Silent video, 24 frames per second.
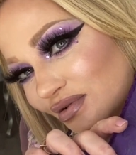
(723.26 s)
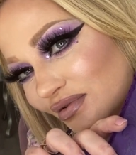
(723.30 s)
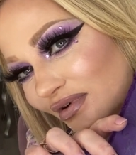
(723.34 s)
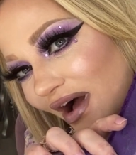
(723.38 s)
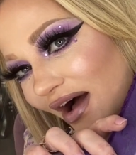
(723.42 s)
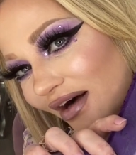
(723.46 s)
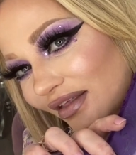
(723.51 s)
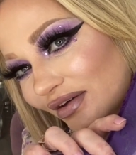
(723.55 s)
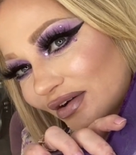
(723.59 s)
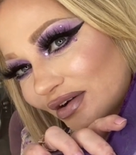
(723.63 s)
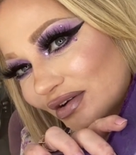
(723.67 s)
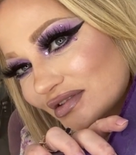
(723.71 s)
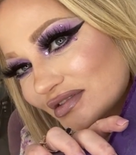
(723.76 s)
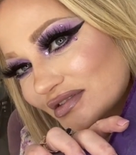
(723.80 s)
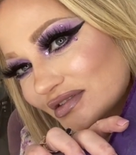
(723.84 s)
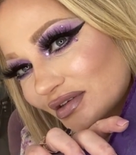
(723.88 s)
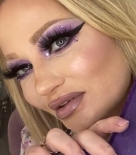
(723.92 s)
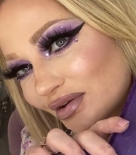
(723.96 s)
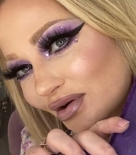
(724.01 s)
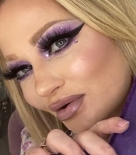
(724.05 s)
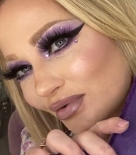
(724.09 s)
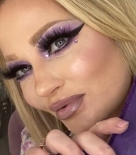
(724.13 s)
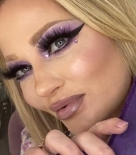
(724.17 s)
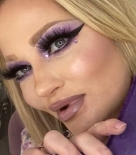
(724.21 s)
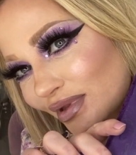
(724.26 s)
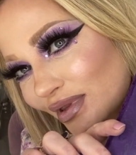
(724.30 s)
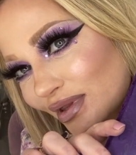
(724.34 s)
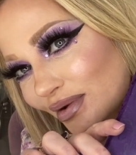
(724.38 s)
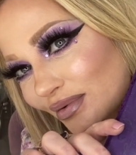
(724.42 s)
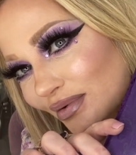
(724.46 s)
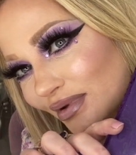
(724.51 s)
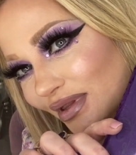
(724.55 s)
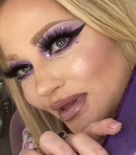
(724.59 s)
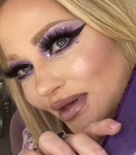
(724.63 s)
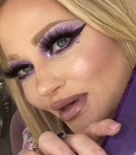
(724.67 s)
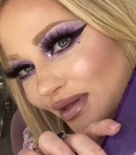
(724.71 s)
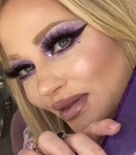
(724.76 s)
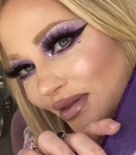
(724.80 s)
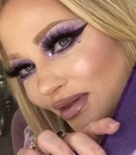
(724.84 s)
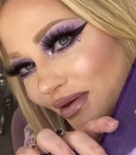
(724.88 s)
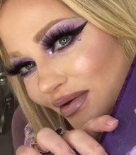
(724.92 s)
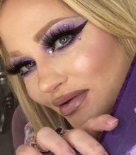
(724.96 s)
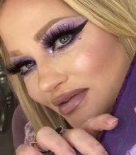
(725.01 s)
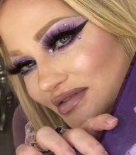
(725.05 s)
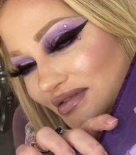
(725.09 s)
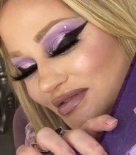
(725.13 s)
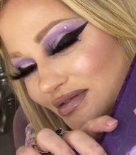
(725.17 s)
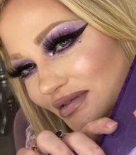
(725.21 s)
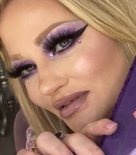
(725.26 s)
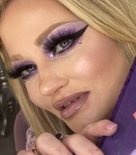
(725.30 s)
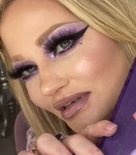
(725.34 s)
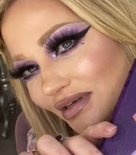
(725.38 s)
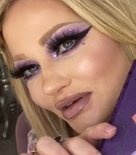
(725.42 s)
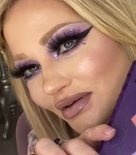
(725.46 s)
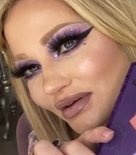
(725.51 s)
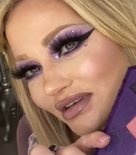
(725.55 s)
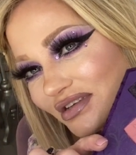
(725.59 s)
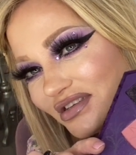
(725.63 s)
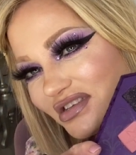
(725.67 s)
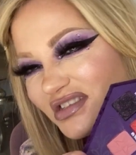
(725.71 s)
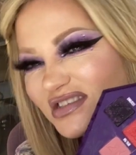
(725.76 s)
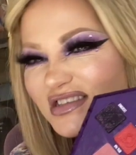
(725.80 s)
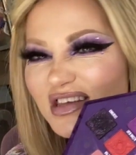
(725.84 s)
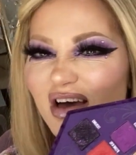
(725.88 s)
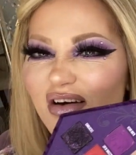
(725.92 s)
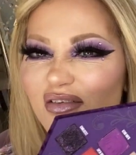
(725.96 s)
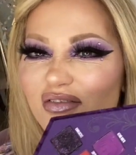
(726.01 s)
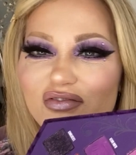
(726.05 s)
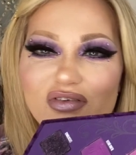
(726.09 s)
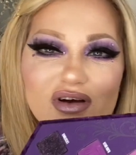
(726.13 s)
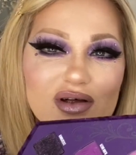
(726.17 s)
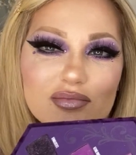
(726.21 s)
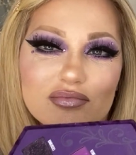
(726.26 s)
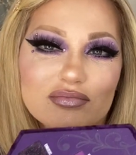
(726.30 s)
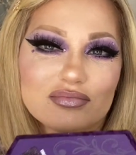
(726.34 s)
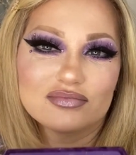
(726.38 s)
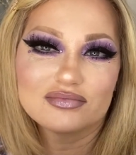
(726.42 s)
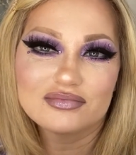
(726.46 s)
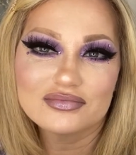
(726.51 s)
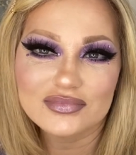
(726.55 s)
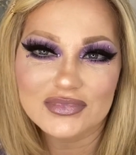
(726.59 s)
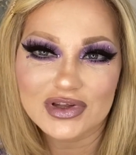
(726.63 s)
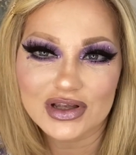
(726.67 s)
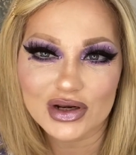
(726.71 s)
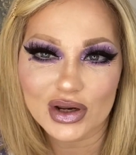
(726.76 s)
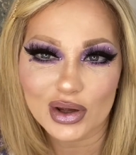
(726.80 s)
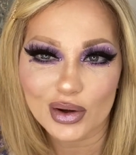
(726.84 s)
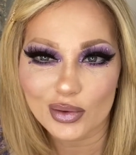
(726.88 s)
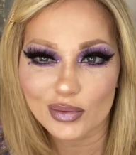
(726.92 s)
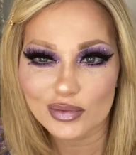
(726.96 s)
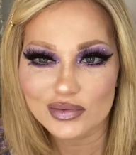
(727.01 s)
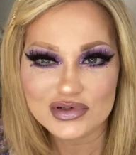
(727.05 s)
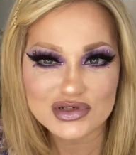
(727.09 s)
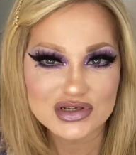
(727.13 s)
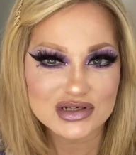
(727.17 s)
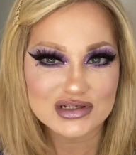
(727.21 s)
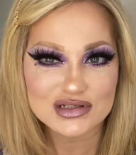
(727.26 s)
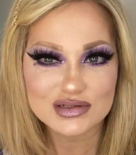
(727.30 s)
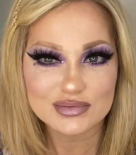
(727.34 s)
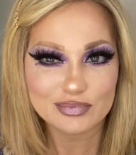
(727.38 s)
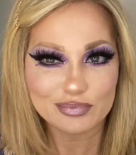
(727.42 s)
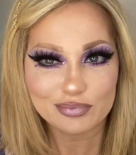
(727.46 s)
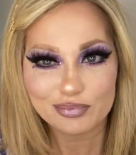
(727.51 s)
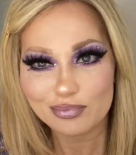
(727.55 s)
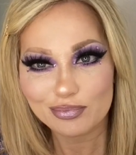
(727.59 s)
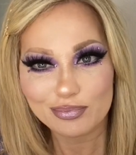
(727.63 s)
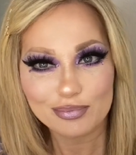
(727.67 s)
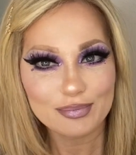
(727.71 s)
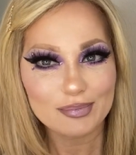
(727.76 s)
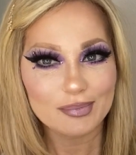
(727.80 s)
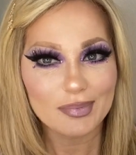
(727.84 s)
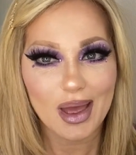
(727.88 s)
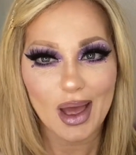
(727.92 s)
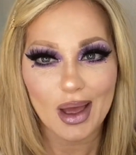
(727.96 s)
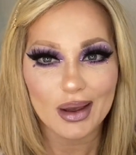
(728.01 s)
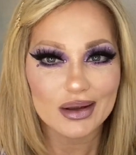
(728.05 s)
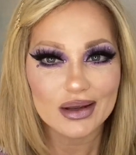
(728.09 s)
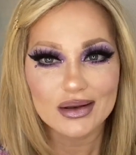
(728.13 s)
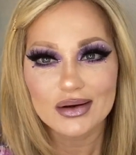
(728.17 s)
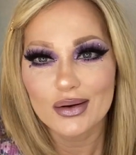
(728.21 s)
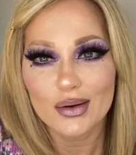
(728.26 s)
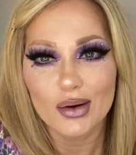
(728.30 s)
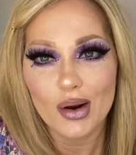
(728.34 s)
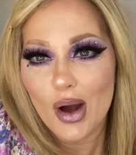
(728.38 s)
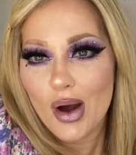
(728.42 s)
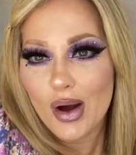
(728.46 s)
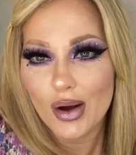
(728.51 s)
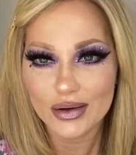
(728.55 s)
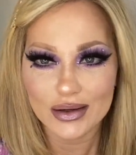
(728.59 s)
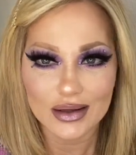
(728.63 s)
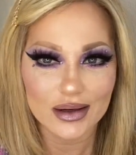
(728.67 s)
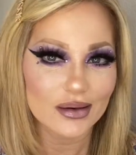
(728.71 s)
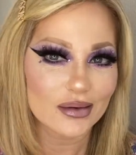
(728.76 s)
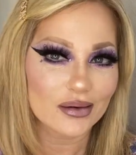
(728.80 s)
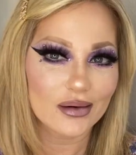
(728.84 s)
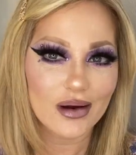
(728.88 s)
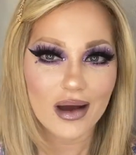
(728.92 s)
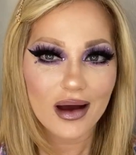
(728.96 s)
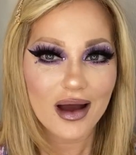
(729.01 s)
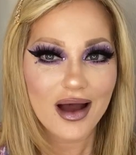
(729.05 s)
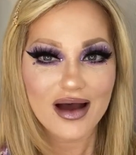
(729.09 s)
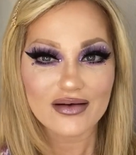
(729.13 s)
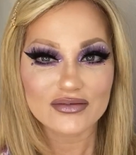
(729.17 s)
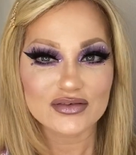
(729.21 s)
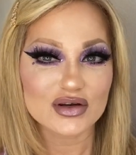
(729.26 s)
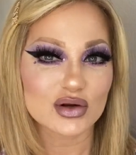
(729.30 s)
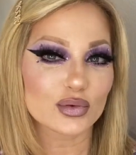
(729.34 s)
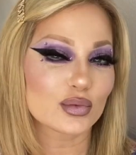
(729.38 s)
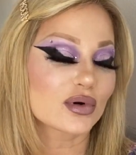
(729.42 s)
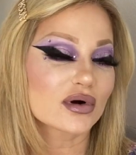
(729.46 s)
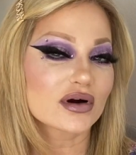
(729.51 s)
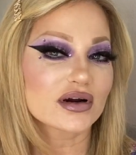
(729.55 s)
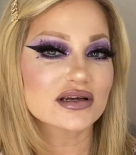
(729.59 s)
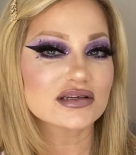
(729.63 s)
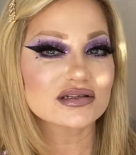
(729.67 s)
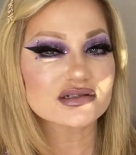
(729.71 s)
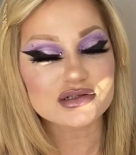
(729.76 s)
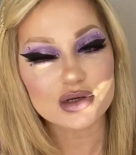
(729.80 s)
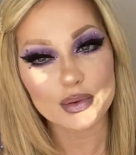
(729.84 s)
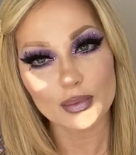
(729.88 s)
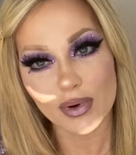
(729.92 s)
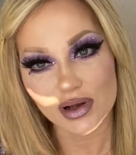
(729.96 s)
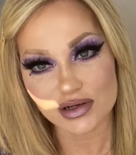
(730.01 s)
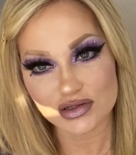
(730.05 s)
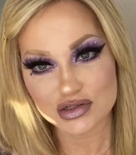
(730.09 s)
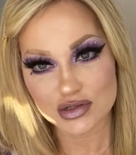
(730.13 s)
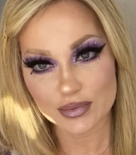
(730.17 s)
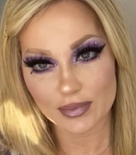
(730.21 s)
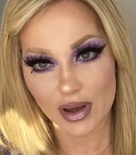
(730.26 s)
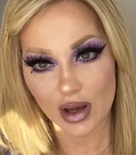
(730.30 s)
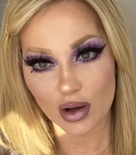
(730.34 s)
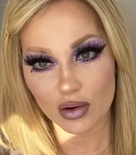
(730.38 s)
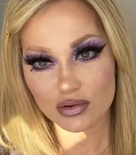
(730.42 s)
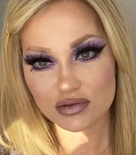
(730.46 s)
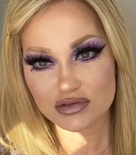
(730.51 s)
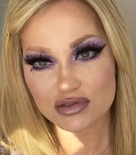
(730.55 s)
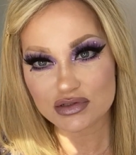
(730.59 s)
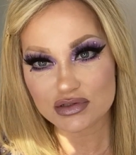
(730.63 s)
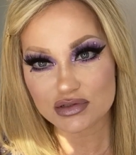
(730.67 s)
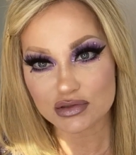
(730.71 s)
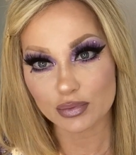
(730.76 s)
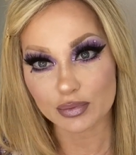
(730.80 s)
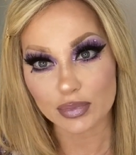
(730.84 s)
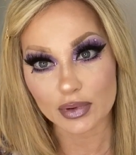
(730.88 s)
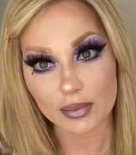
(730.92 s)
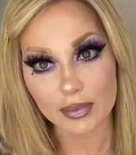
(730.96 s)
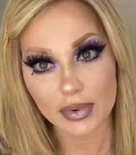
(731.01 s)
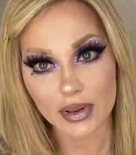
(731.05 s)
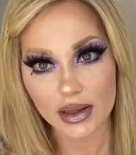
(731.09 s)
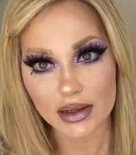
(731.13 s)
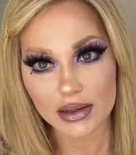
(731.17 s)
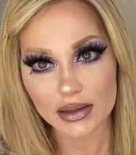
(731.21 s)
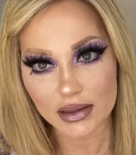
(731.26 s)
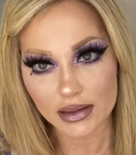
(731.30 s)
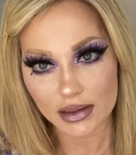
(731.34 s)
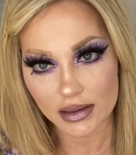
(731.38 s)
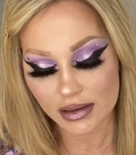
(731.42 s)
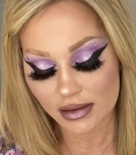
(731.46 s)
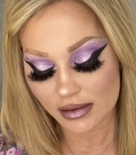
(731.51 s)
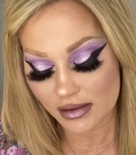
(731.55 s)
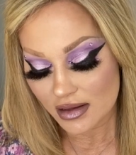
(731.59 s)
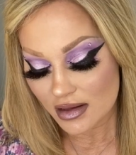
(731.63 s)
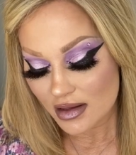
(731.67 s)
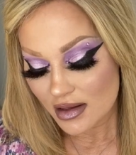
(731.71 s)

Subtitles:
colors that are really, really close, so that you can just have fun, you know, just packing it on and not having to worry so much about super blending.